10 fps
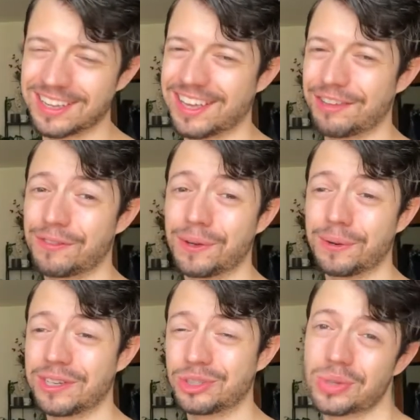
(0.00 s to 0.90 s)
If
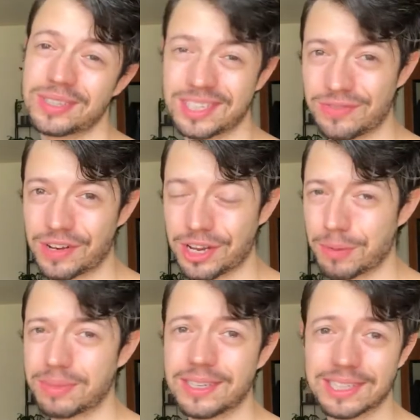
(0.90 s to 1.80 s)
you enjoyed this video,
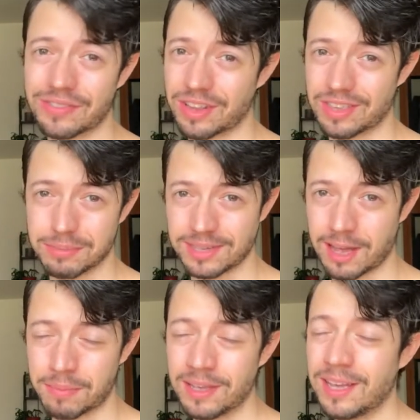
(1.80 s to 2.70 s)
please give it a thumbs
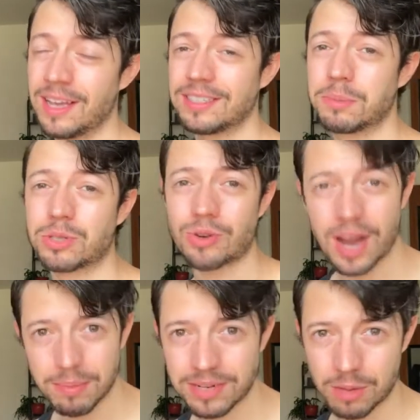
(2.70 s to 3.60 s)
up,
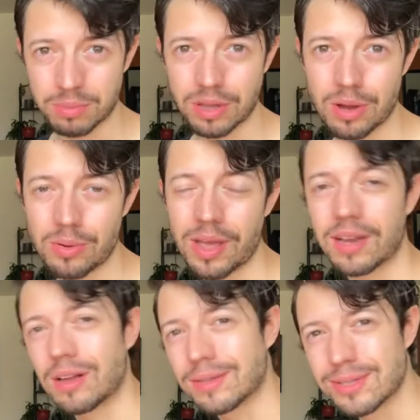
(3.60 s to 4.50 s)
subscribe down below,
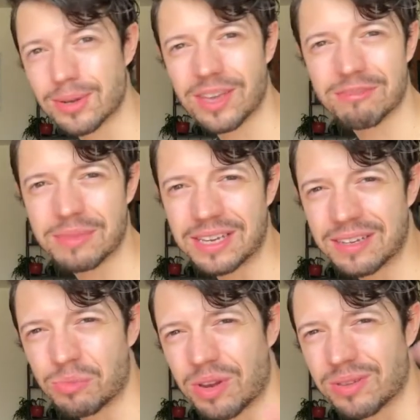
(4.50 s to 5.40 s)
and also give me
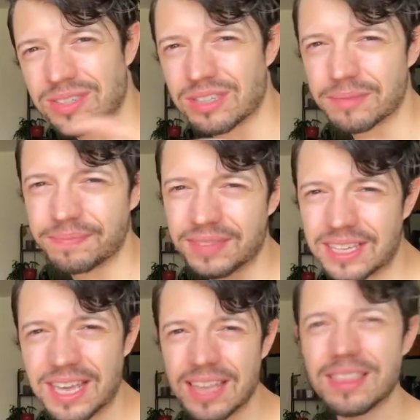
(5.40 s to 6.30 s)
one of those little
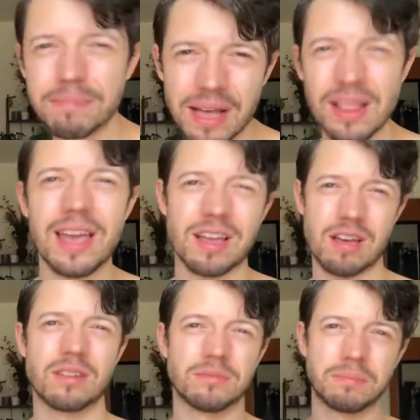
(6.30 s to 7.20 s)
hit the bell
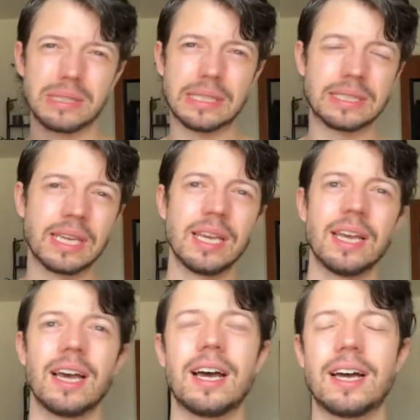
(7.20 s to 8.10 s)
icon, please.
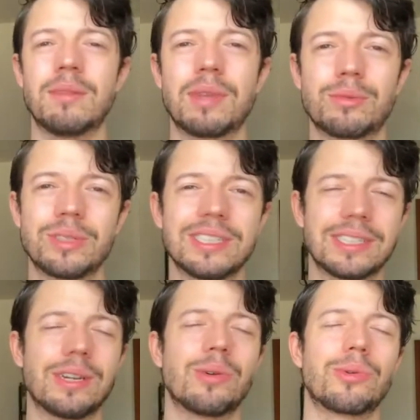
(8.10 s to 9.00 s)
That
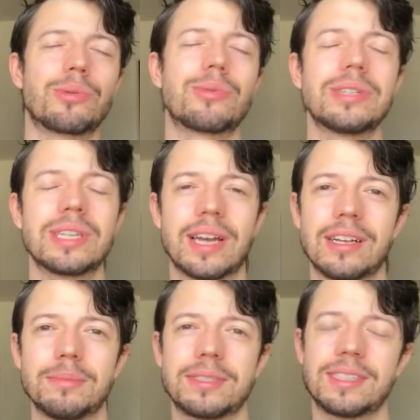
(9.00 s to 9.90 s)
really, really
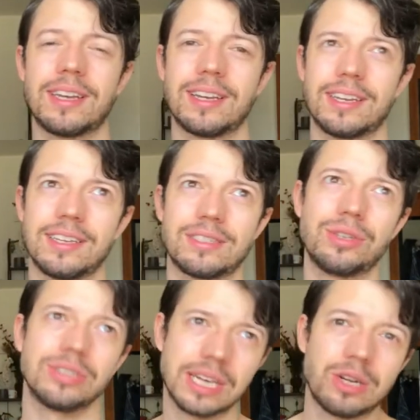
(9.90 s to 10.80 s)
helps, so
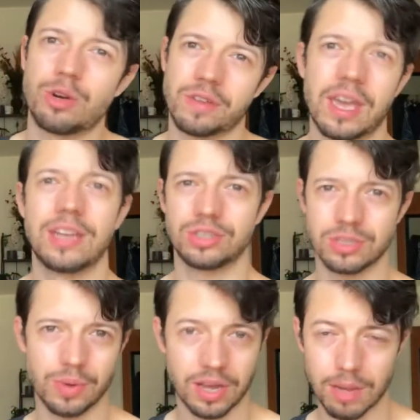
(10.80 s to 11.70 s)
you'll get
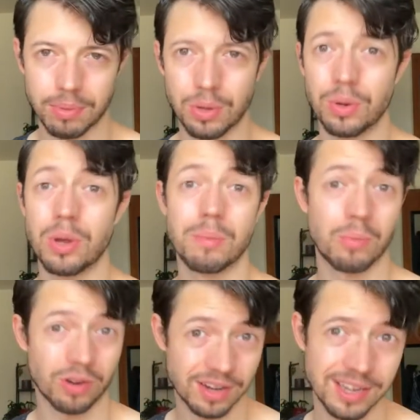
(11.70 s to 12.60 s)
notifications when I upload
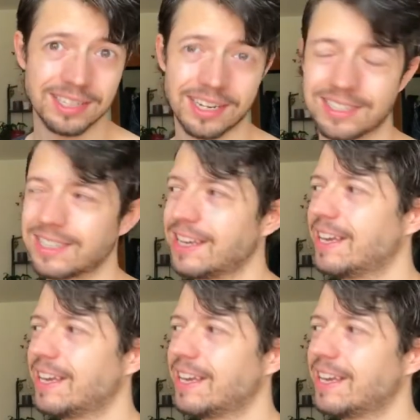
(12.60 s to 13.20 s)
more content.